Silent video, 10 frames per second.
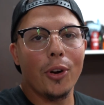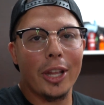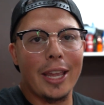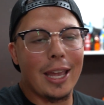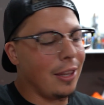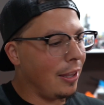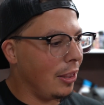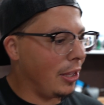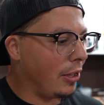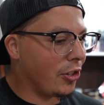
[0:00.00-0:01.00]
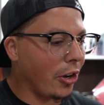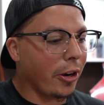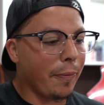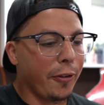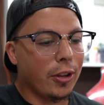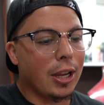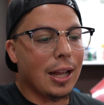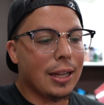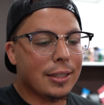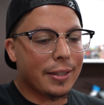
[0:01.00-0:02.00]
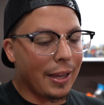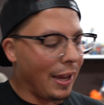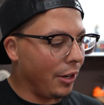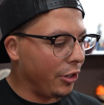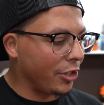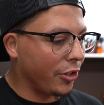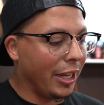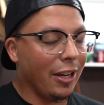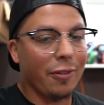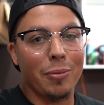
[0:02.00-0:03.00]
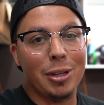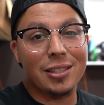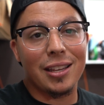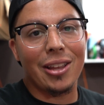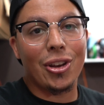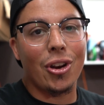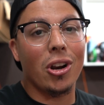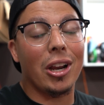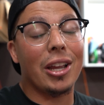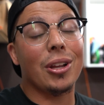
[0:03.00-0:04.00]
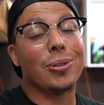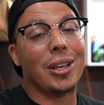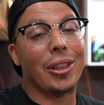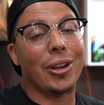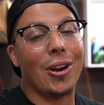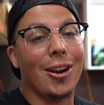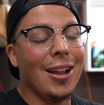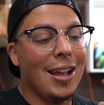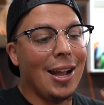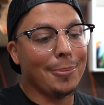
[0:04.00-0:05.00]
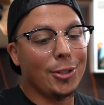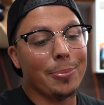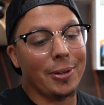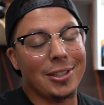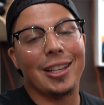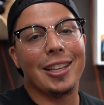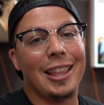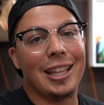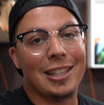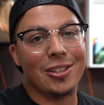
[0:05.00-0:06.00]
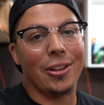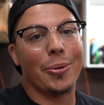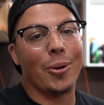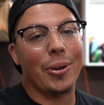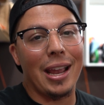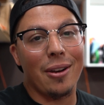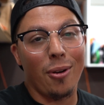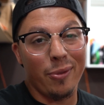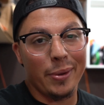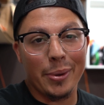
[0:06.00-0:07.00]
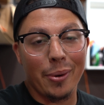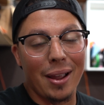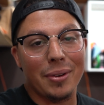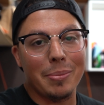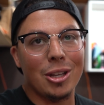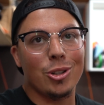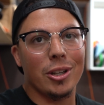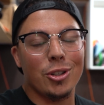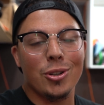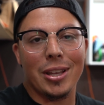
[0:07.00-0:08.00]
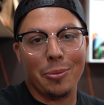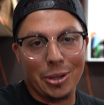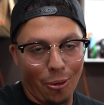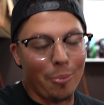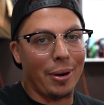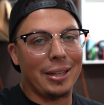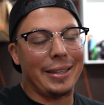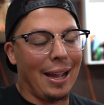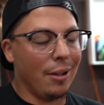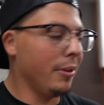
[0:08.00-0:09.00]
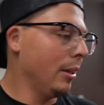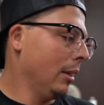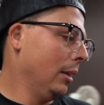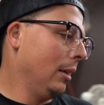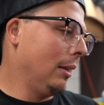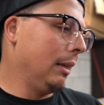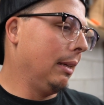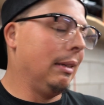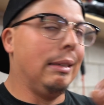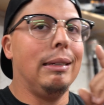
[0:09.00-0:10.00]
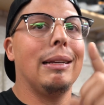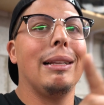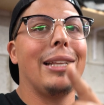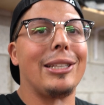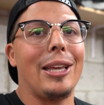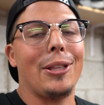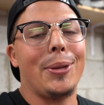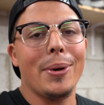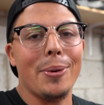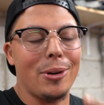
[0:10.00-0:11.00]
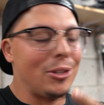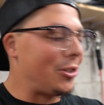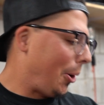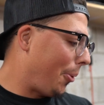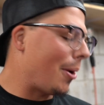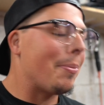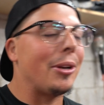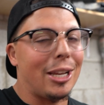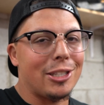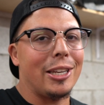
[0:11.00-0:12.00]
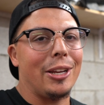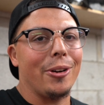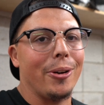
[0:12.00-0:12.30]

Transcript: going to get the startup for you guys, and you guys are gonna hear from inside the car and outside the car. I'm super excited to take this on the road, and hopefully we don't have any major issues and we don't break down. Let's get to it. We're gonna start her up and you guys can hear